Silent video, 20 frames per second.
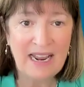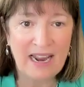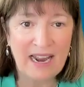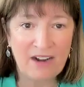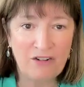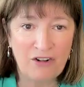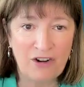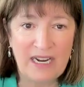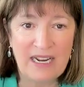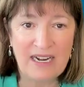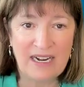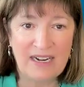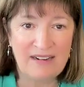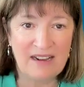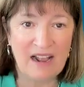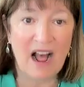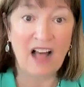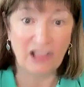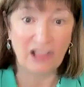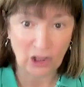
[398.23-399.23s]
and
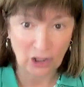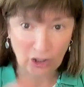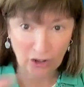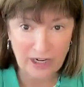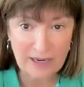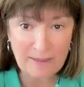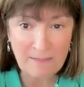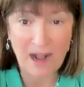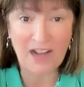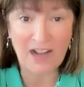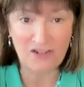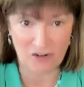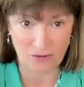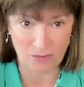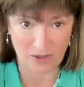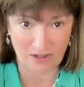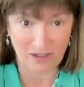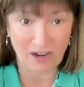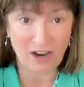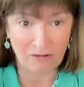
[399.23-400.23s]
created a learning
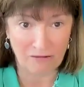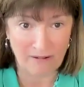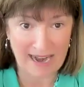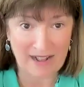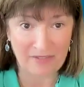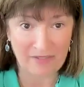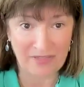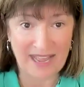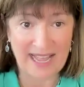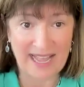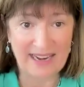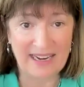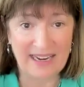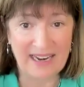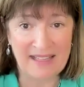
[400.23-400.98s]
module around that.